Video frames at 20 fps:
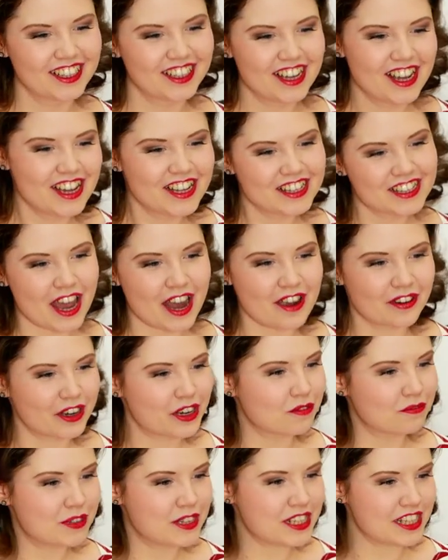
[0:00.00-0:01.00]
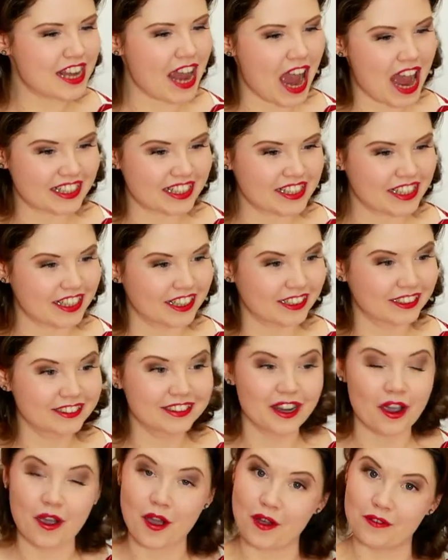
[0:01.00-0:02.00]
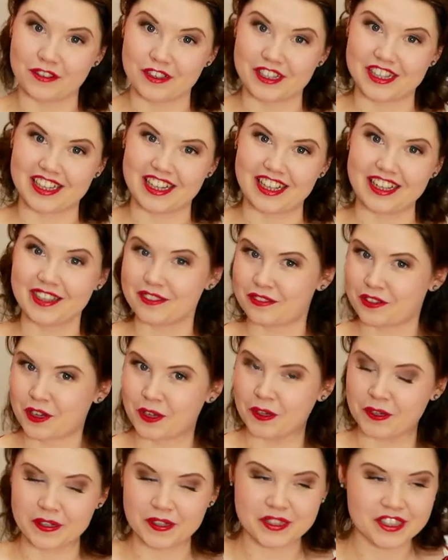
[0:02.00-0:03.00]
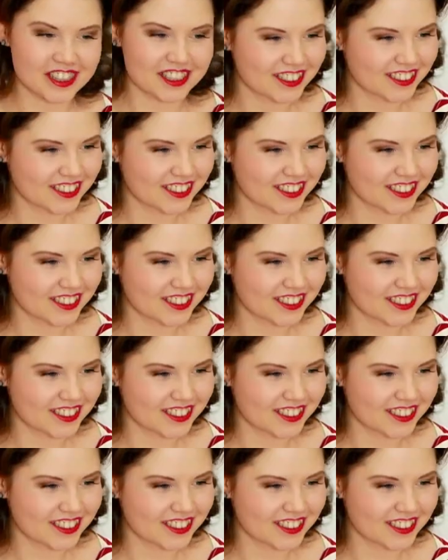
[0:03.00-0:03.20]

Sarah, you're busy hatting, obviously, of course.